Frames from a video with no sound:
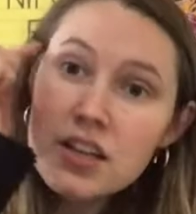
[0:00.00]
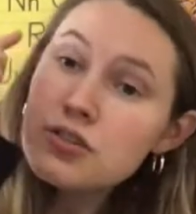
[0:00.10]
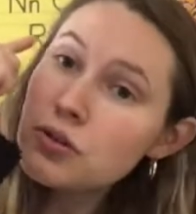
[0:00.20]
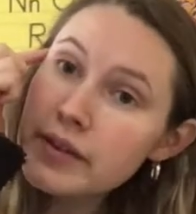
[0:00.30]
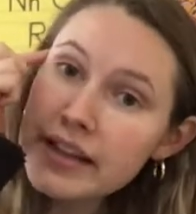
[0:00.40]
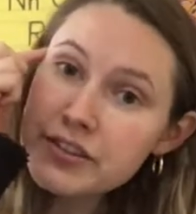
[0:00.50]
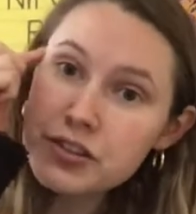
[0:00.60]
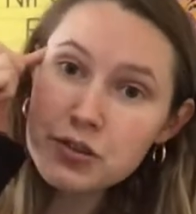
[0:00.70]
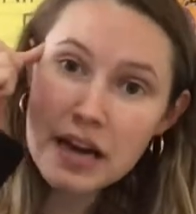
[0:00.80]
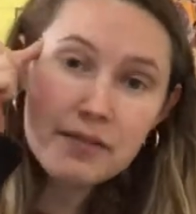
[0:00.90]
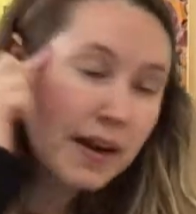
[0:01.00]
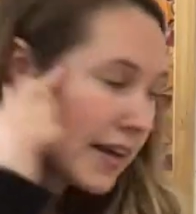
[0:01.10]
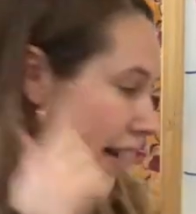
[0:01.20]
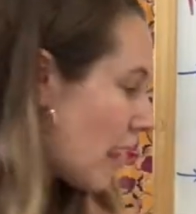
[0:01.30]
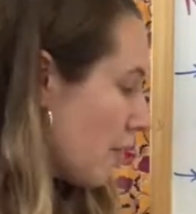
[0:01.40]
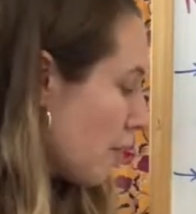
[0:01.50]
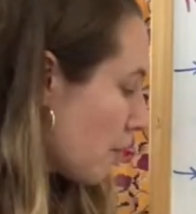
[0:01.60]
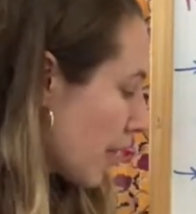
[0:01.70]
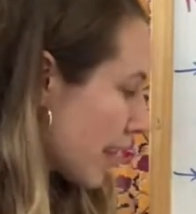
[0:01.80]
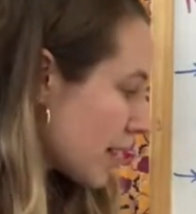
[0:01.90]
So let's do that right now.
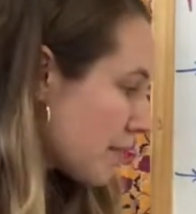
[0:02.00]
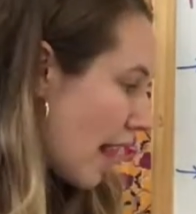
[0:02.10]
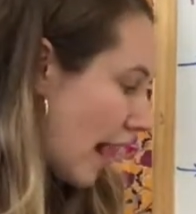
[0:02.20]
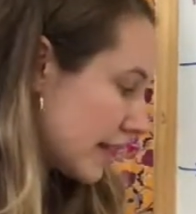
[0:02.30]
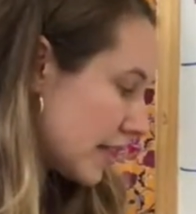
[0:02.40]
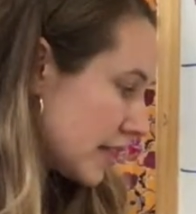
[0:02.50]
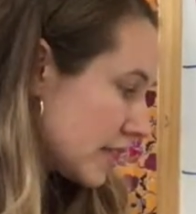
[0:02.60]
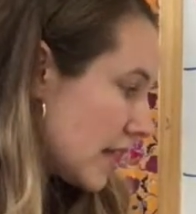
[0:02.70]
We're going to practice.